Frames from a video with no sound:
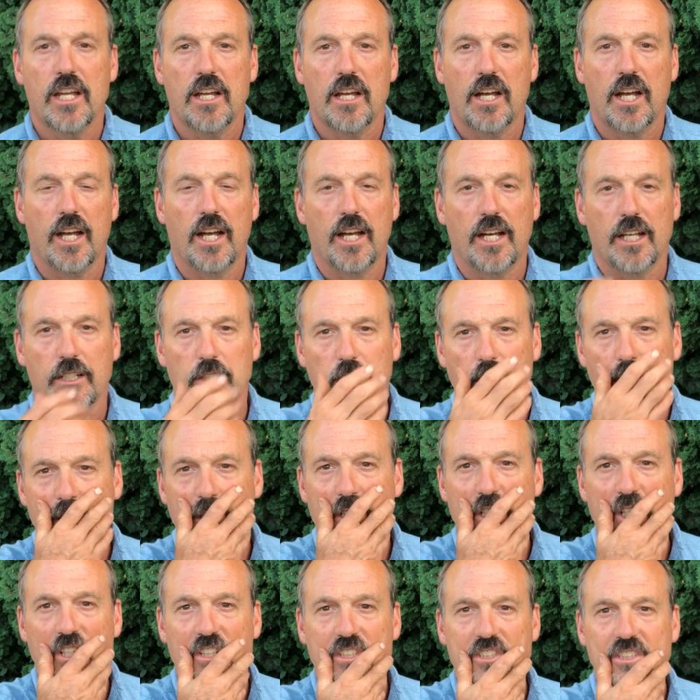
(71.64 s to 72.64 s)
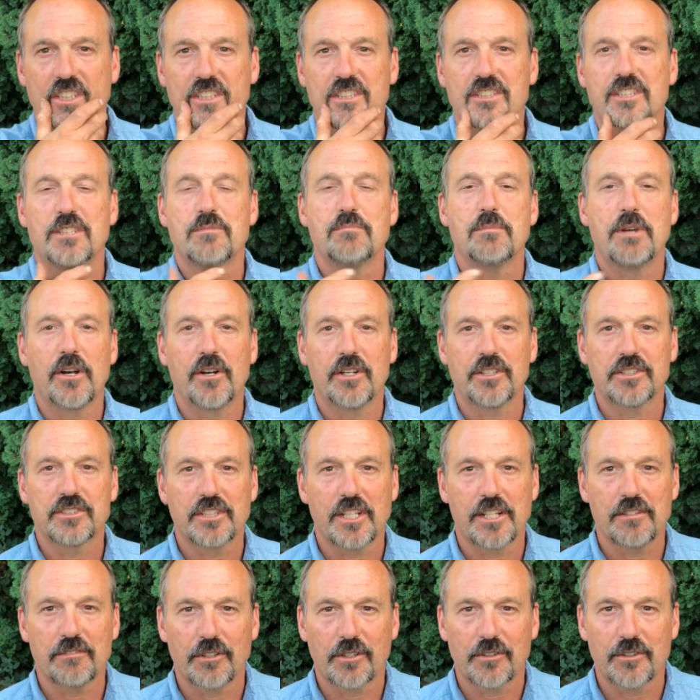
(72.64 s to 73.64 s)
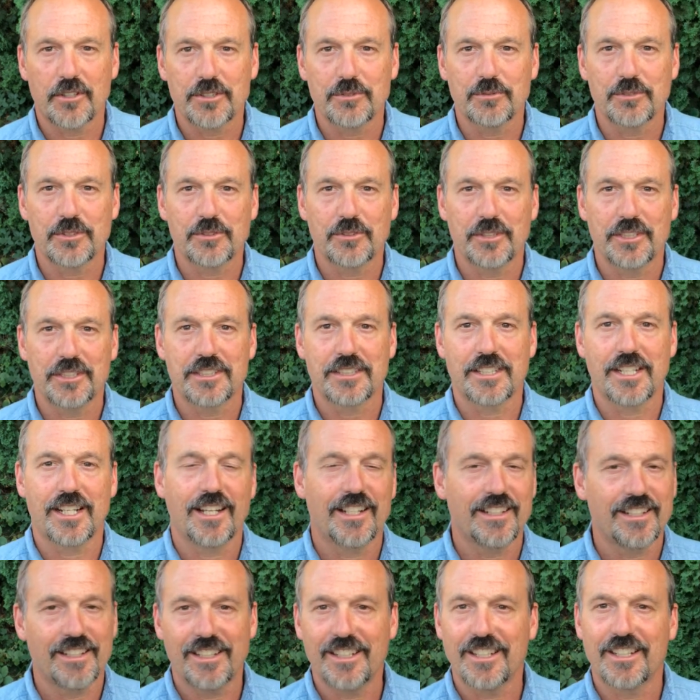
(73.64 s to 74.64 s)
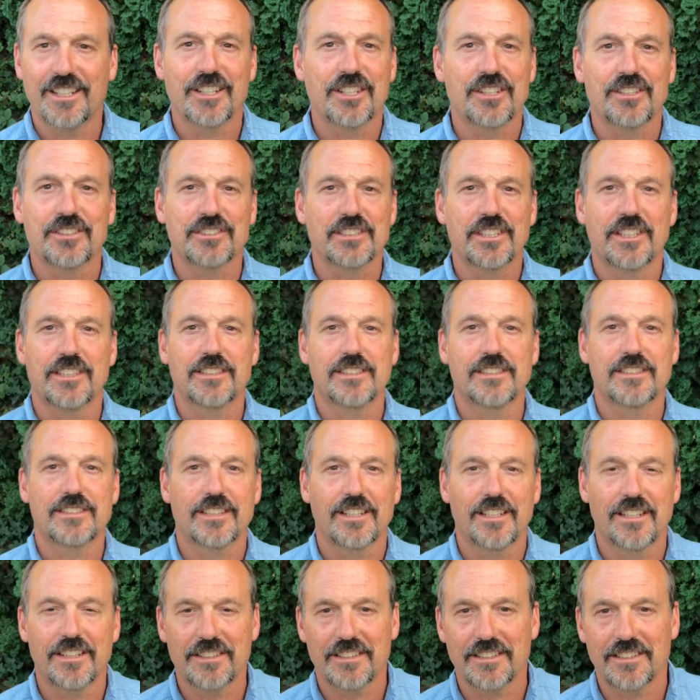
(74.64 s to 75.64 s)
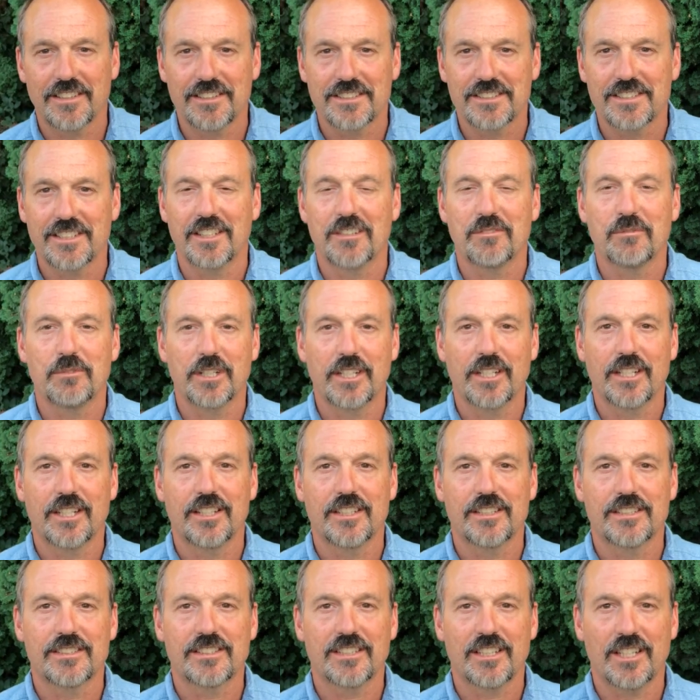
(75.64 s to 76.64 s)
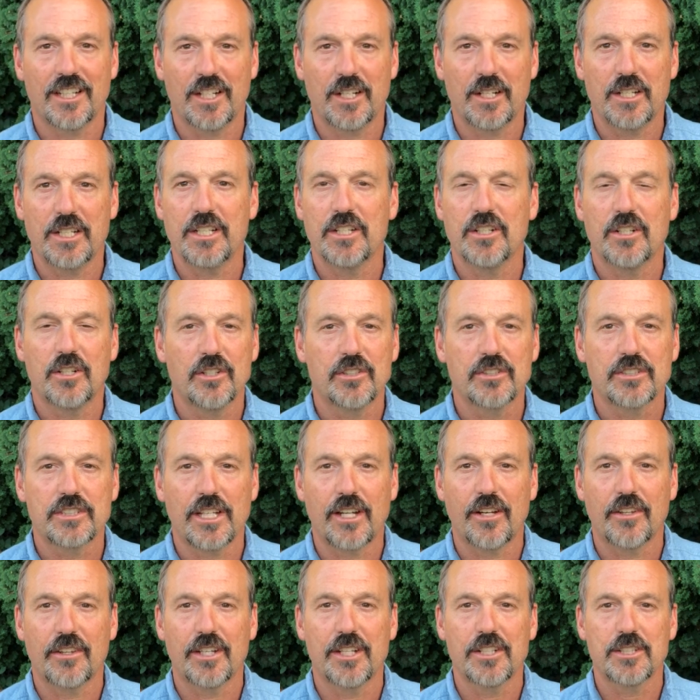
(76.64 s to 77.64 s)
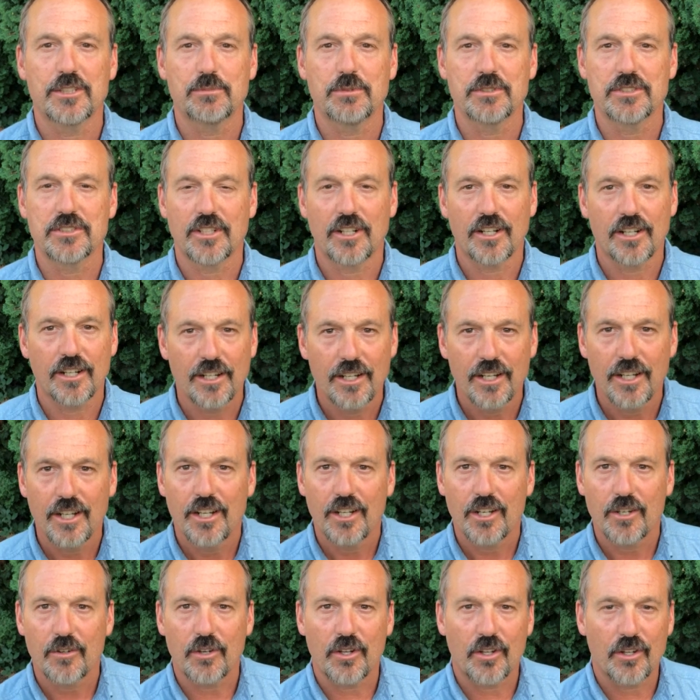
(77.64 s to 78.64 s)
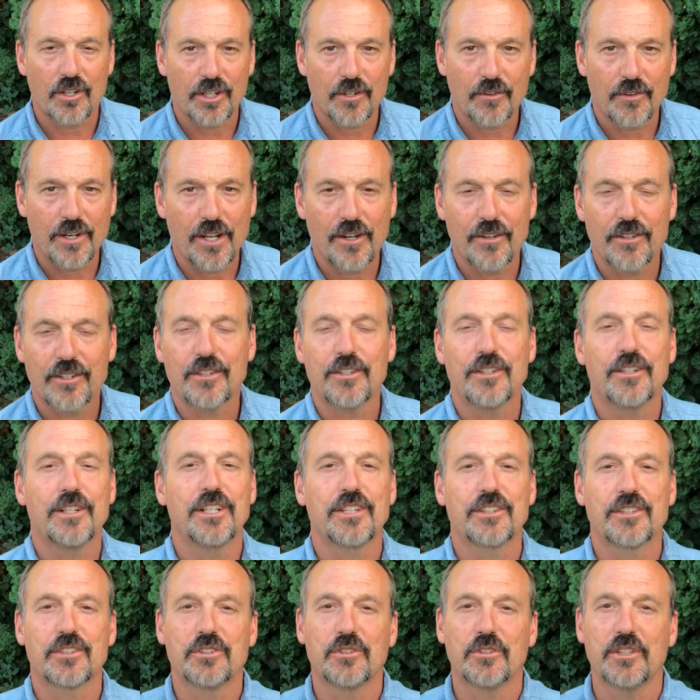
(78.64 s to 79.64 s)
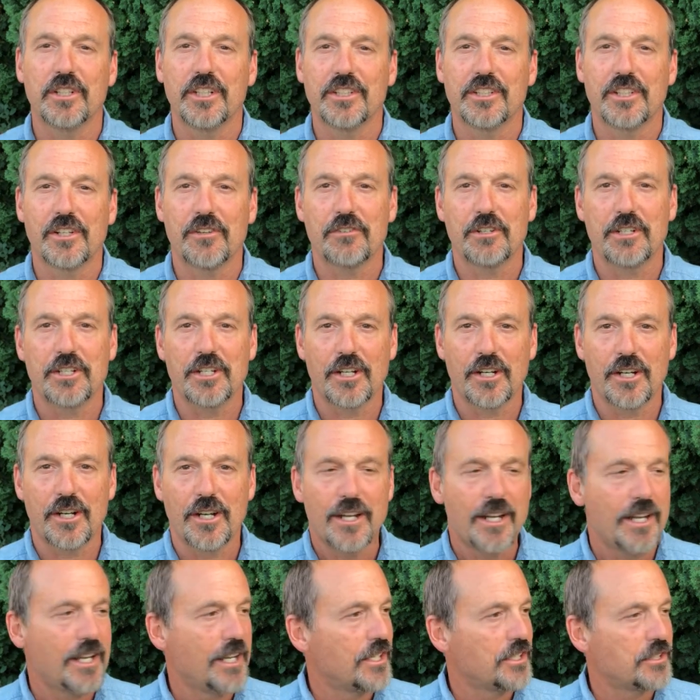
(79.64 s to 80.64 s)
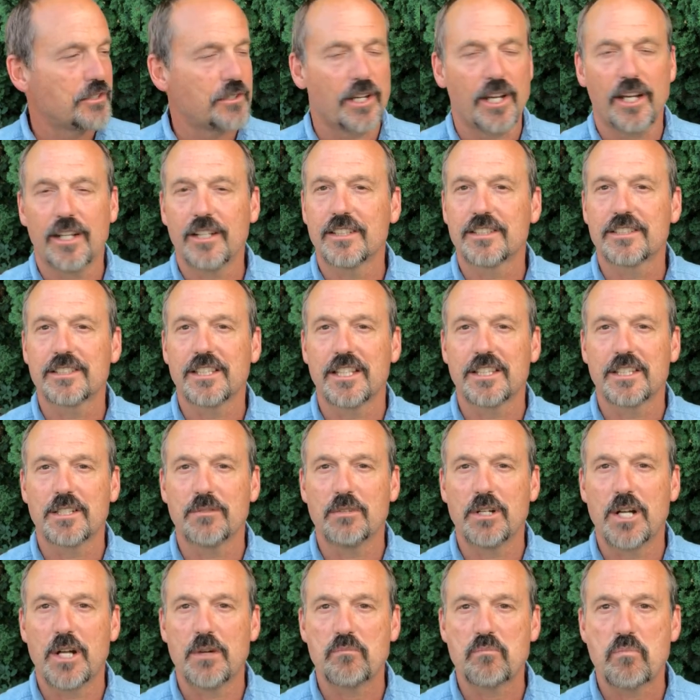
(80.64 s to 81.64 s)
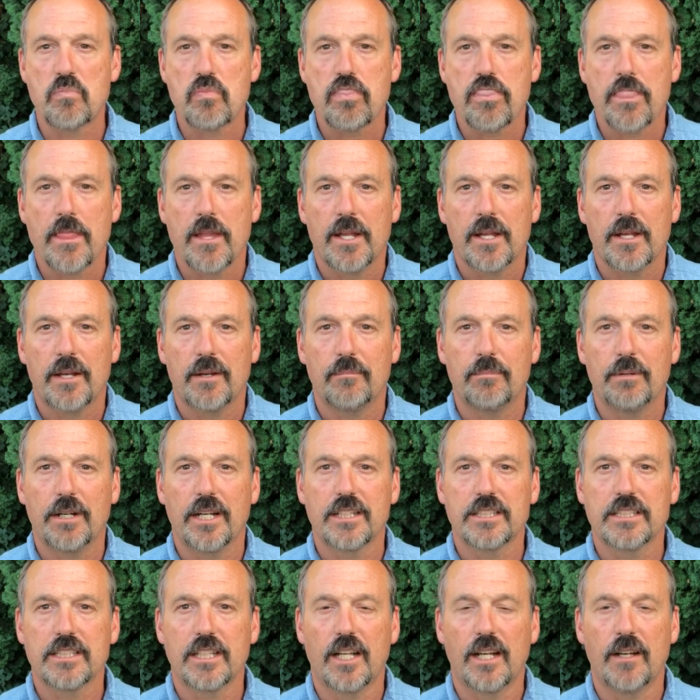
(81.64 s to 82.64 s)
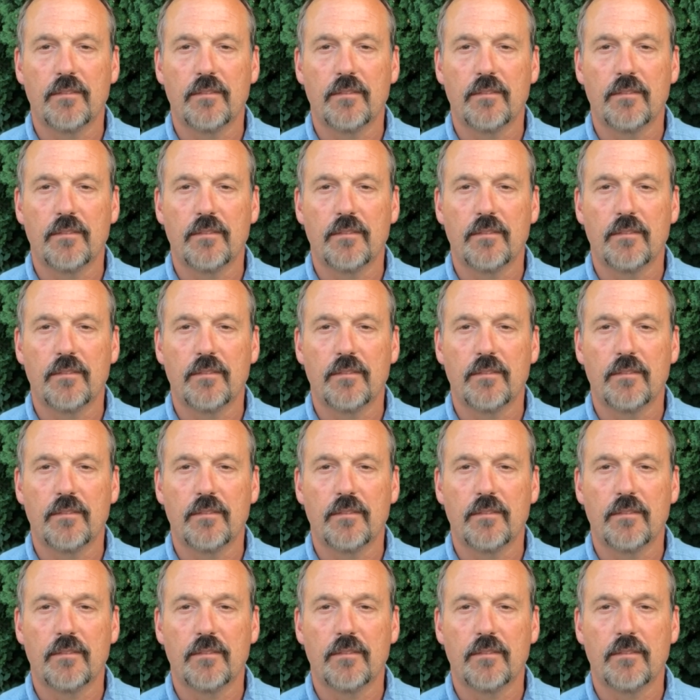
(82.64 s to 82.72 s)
Glenn calls this the Marriage Saver Christmas tree stand, and he giggles as he says it because he knows how the husbands are crawling around underneath the tree every year trying to set them up. But